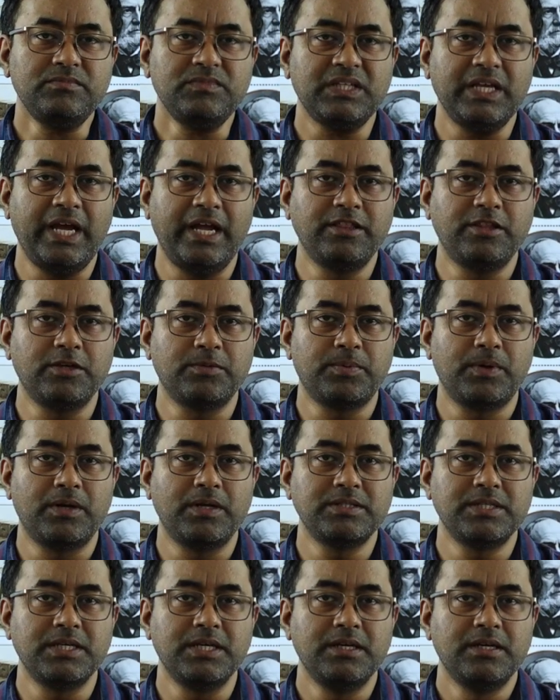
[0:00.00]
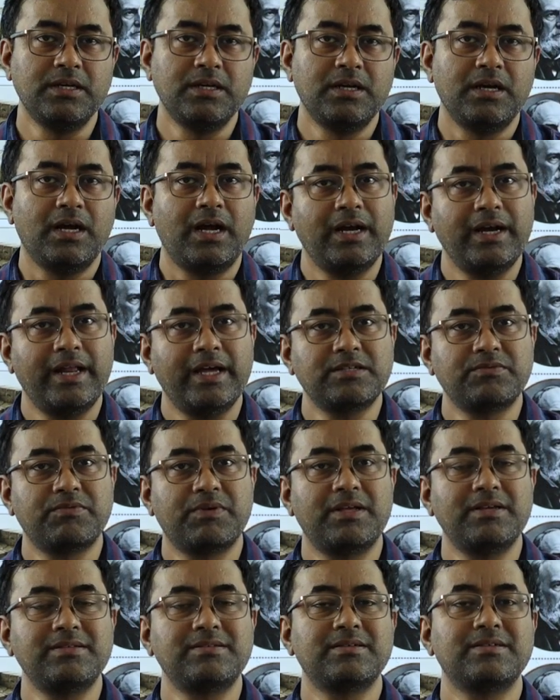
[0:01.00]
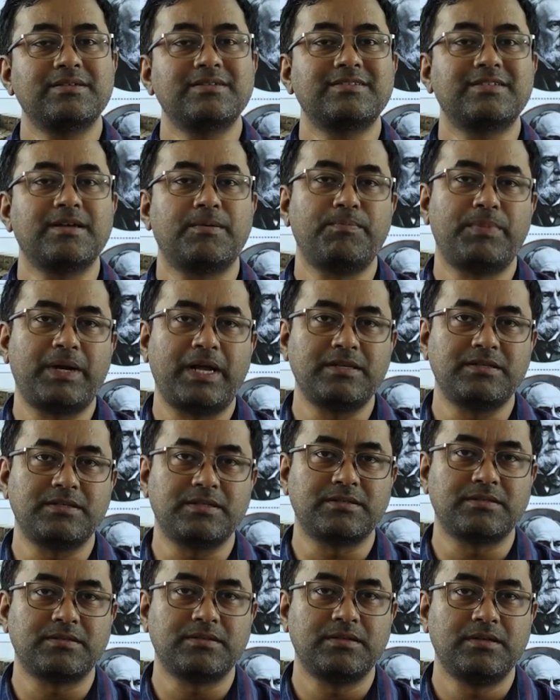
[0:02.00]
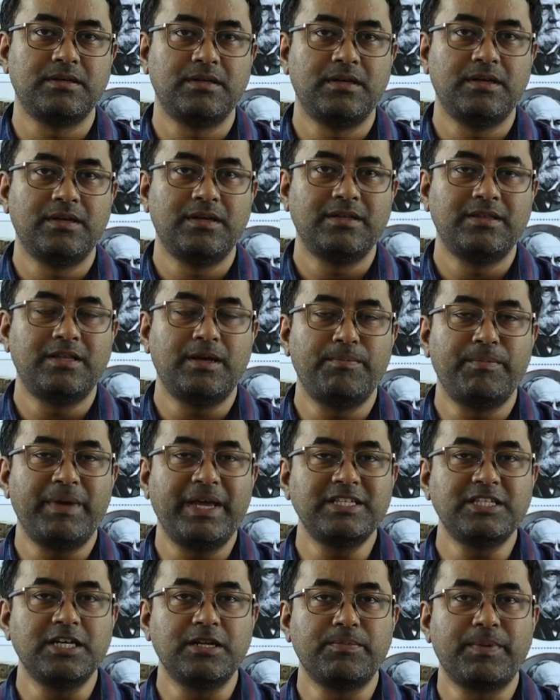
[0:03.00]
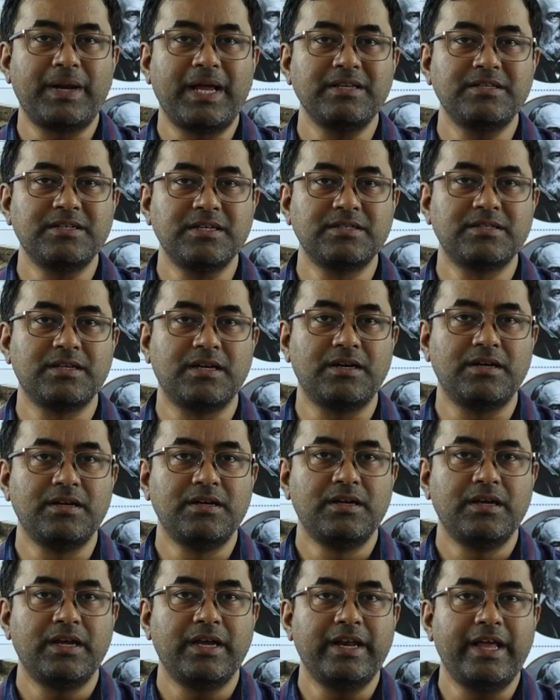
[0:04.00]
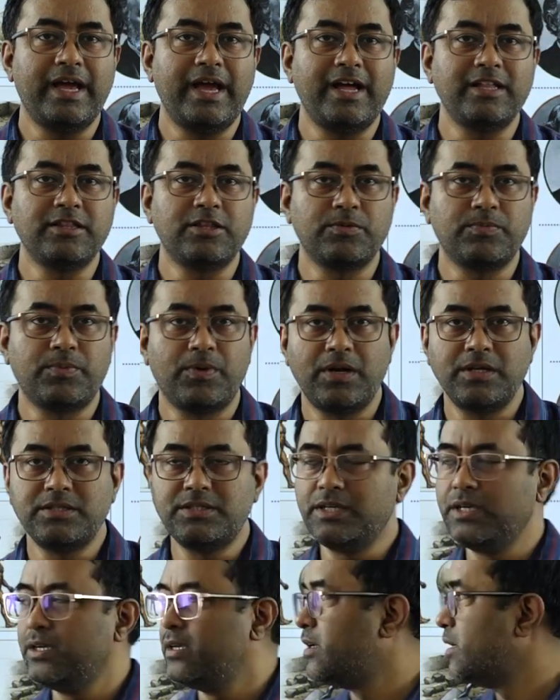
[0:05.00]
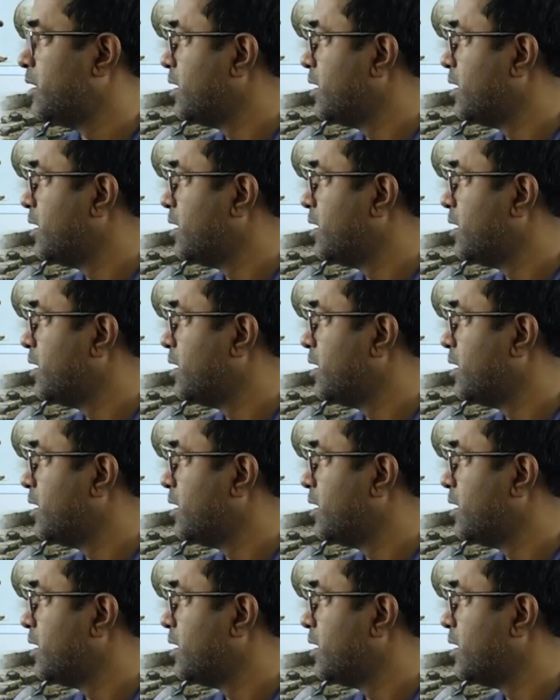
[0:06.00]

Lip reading: anthropology and as well as sub branches. The major branches in anthropology